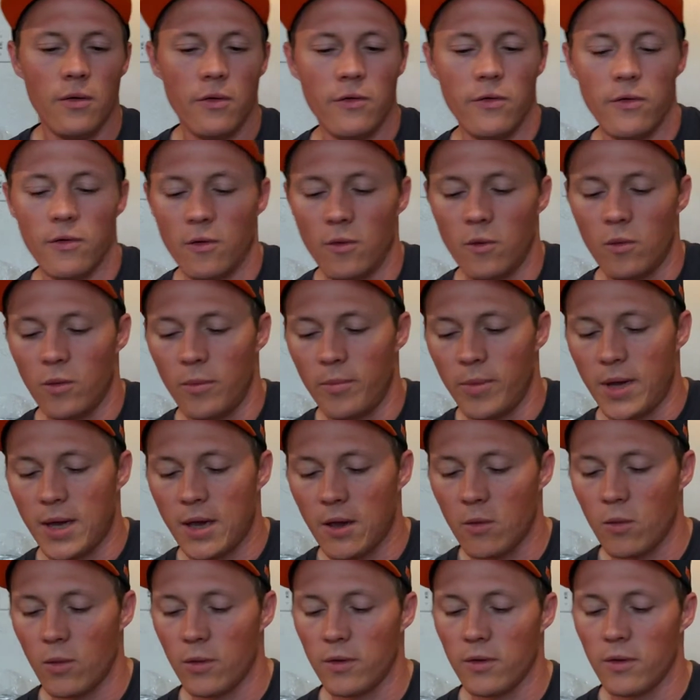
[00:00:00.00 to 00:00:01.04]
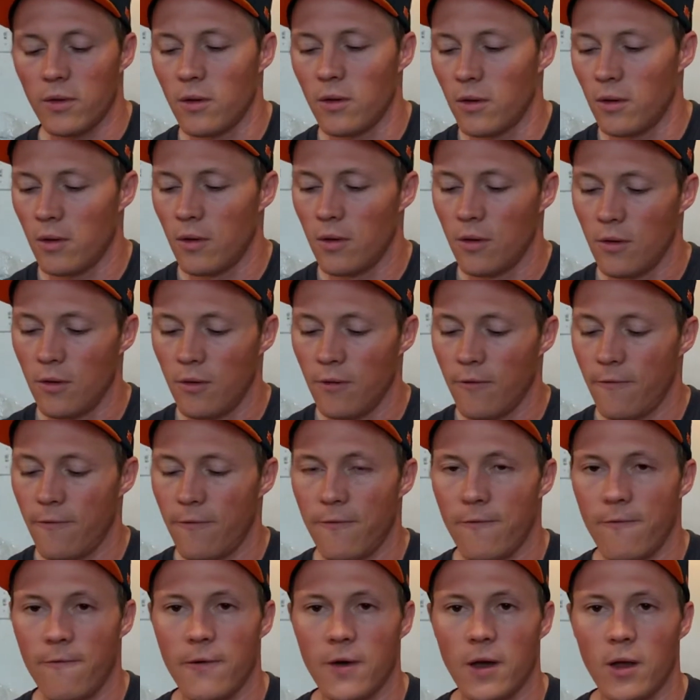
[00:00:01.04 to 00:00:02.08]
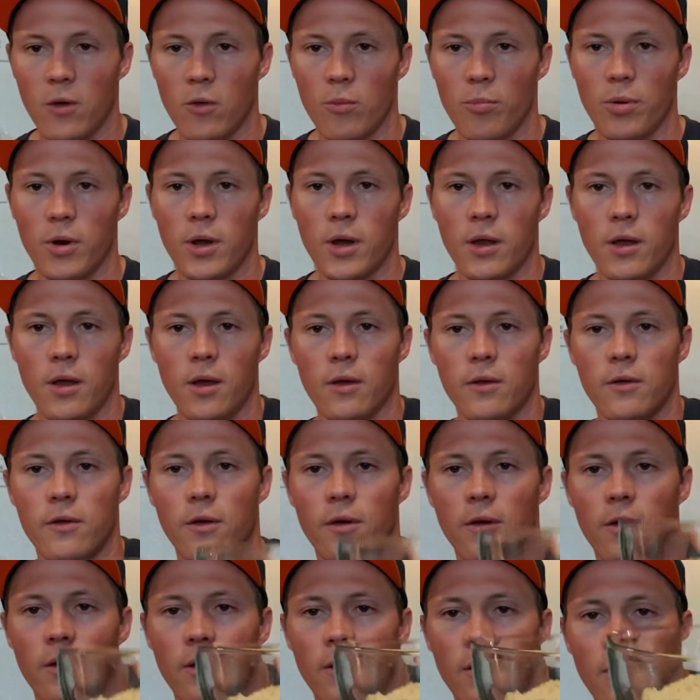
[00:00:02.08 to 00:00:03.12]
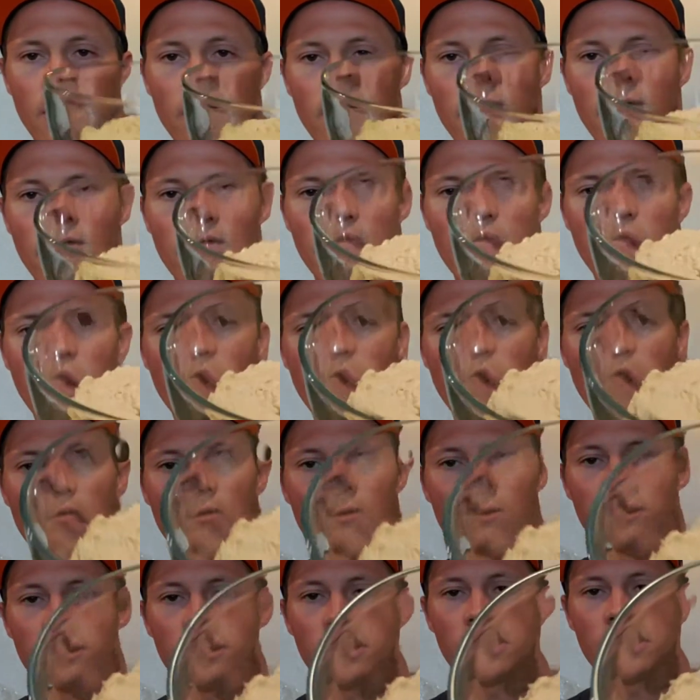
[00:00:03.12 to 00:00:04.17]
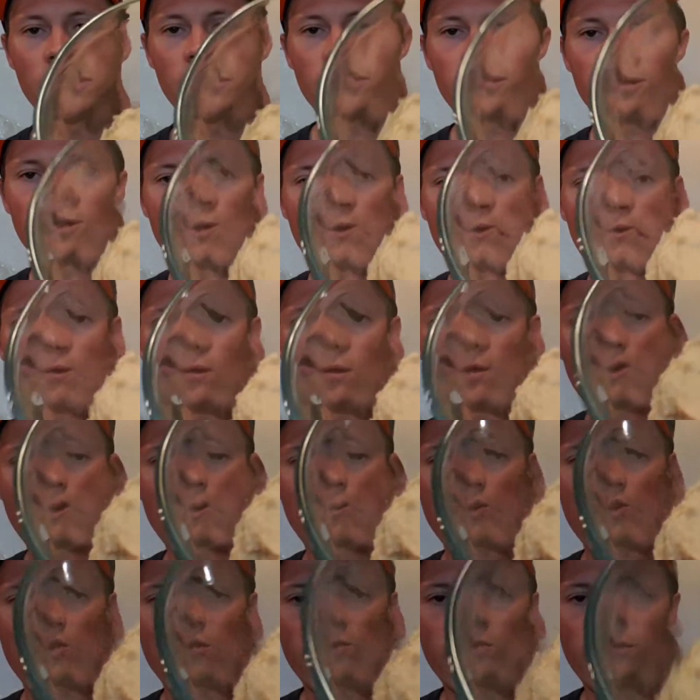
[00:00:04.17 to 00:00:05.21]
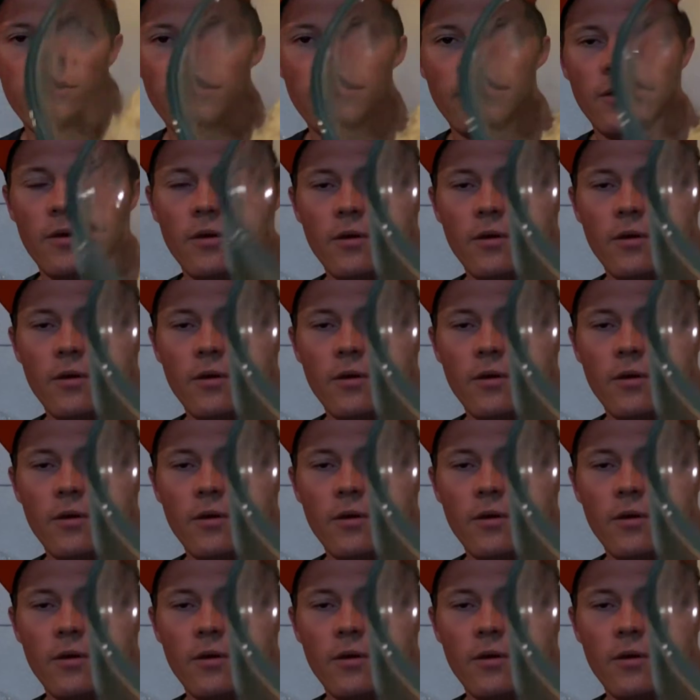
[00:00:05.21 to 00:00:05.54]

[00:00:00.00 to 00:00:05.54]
so we're back with the final product. You can see here the hummus.